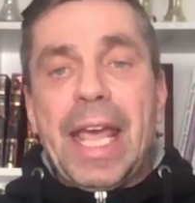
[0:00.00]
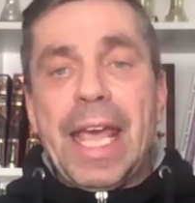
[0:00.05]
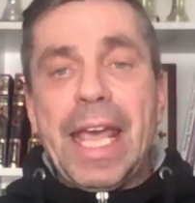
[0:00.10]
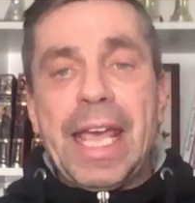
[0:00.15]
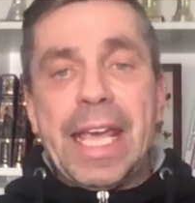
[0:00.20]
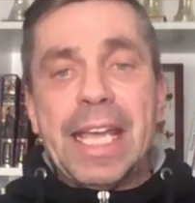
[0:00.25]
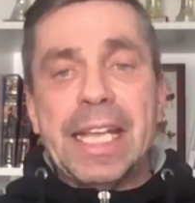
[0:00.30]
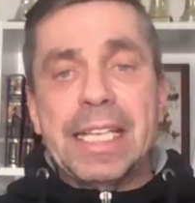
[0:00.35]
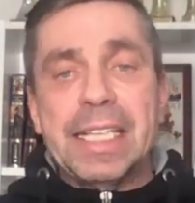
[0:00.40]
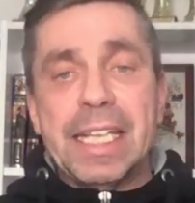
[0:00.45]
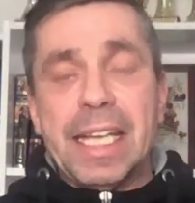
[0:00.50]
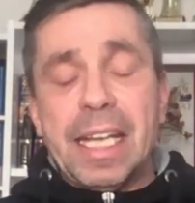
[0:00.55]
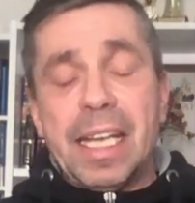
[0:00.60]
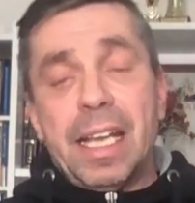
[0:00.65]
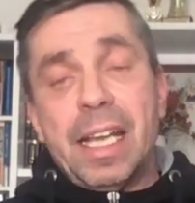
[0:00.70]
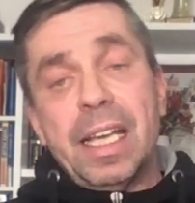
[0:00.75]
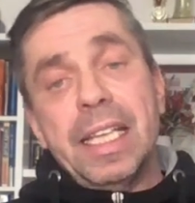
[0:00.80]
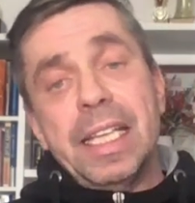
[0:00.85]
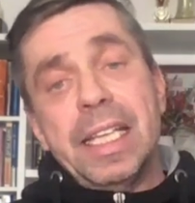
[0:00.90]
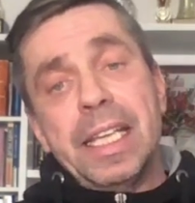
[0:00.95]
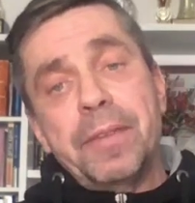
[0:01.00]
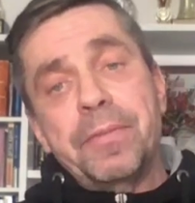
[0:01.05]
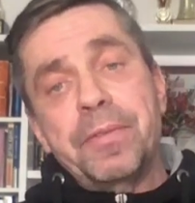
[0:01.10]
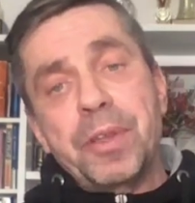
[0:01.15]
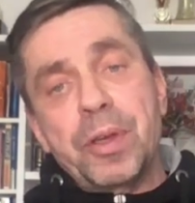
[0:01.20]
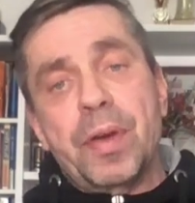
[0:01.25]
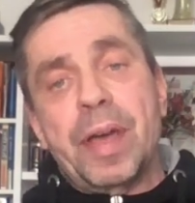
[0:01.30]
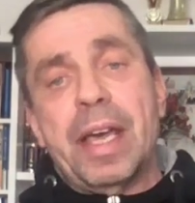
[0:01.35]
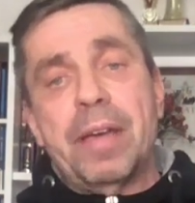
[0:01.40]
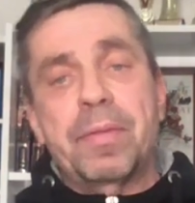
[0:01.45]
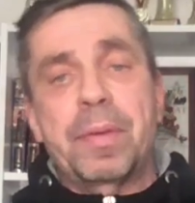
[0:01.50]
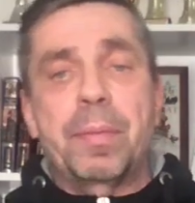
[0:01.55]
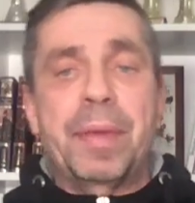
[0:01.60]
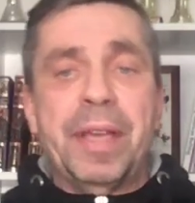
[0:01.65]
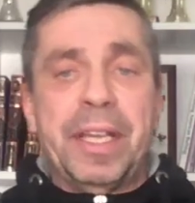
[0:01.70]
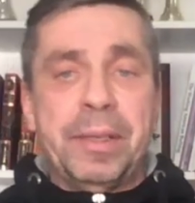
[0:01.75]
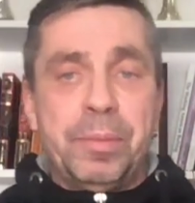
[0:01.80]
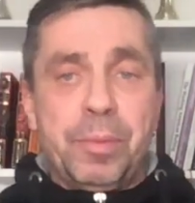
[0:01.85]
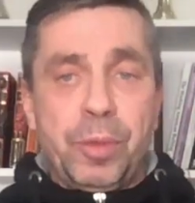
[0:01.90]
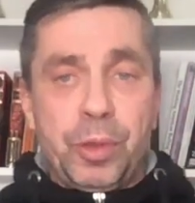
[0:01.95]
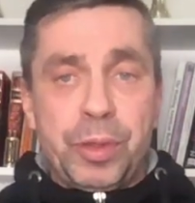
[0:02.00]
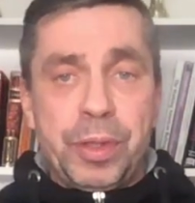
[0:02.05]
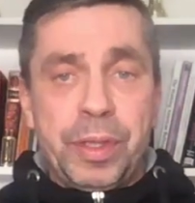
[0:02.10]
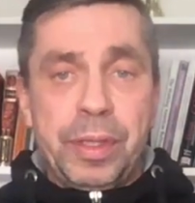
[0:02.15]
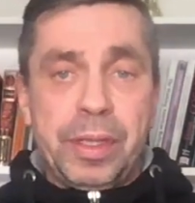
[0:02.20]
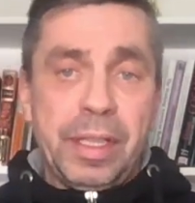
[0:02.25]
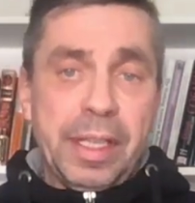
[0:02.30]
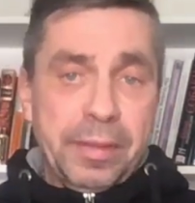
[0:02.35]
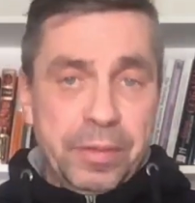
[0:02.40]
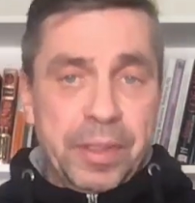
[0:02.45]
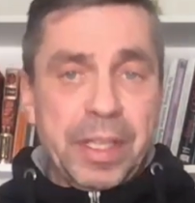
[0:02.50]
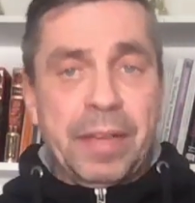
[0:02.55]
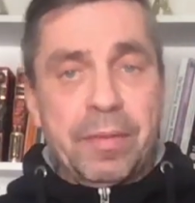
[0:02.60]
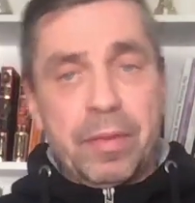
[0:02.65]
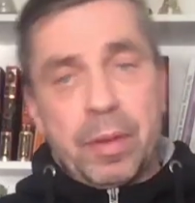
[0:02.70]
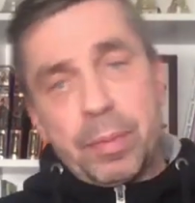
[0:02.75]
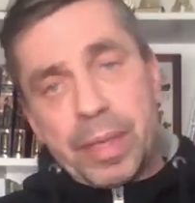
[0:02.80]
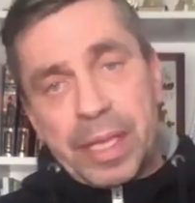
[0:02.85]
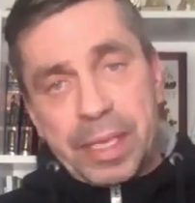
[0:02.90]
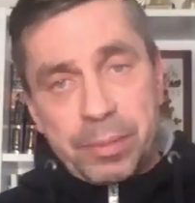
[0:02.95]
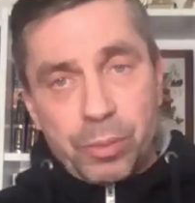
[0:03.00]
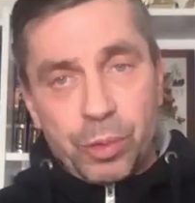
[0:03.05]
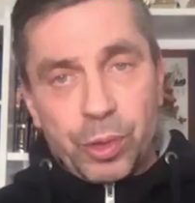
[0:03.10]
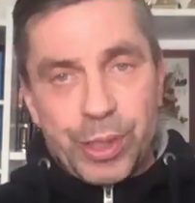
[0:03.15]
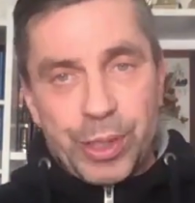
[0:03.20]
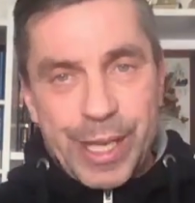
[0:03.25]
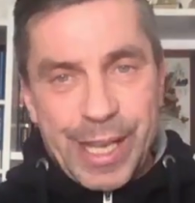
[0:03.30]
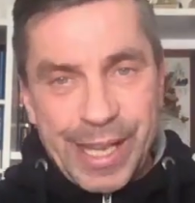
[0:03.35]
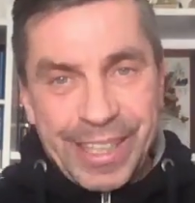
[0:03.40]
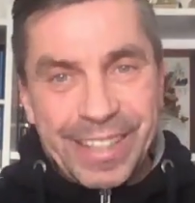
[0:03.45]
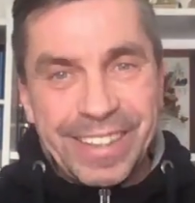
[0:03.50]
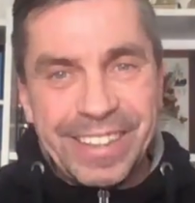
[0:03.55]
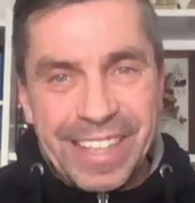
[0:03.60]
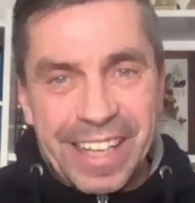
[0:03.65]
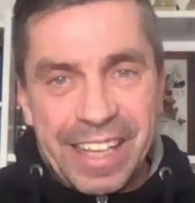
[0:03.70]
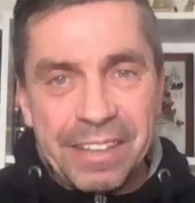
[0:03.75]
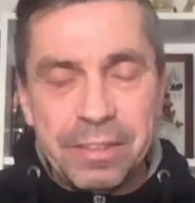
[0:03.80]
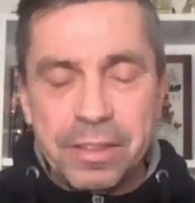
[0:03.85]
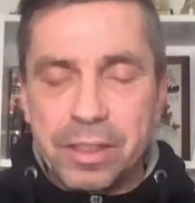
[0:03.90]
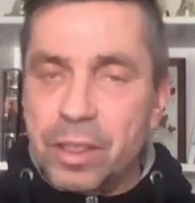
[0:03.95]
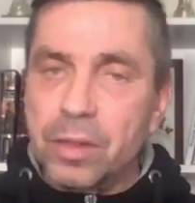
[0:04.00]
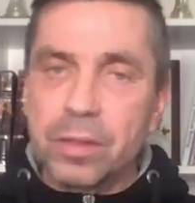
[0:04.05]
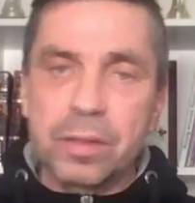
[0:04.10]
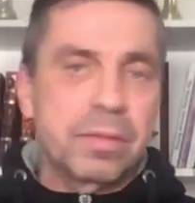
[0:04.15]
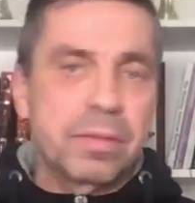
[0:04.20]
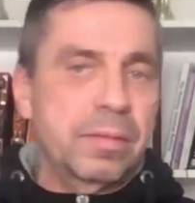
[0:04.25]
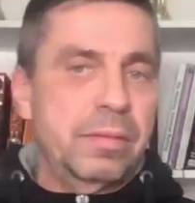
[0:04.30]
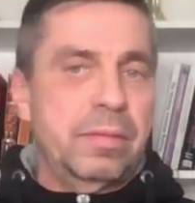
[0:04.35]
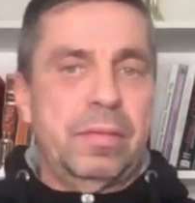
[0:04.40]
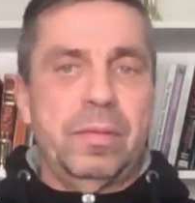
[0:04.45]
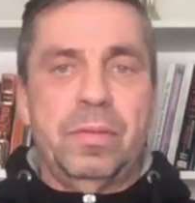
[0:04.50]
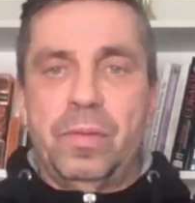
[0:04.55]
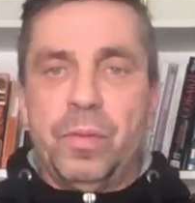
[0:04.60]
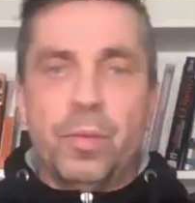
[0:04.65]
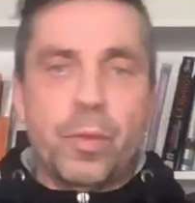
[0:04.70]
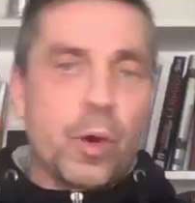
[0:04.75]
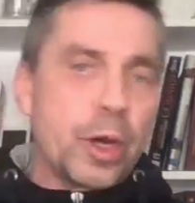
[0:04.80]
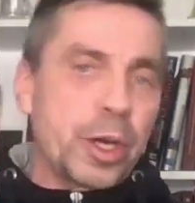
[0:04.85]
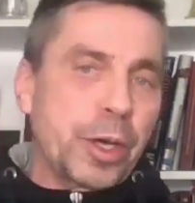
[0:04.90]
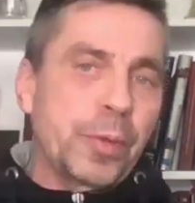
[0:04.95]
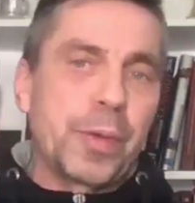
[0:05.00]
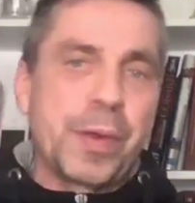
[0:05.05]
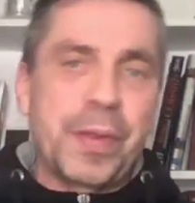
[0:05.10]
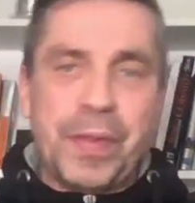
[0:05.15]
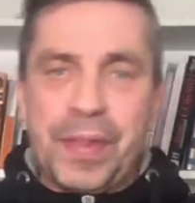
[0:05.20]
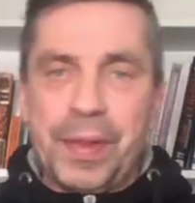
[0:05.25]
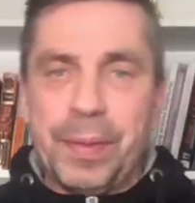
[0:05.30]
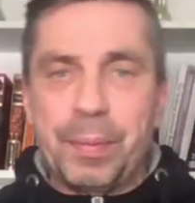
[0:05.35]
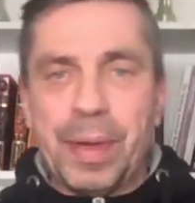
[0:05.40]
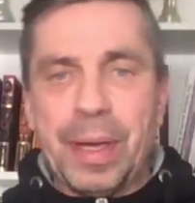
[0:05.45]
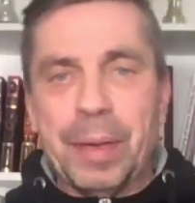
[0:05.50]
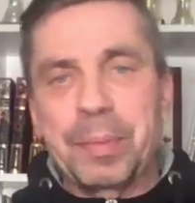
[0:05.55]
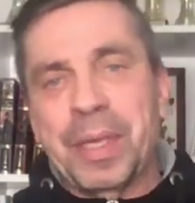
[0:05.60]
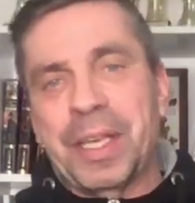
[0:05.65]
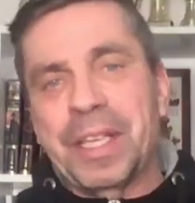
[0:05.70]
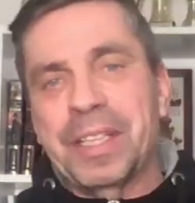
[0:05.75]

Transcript: And if you have a bad mood, if you have a bad mood day, yeah, don't work with the puppy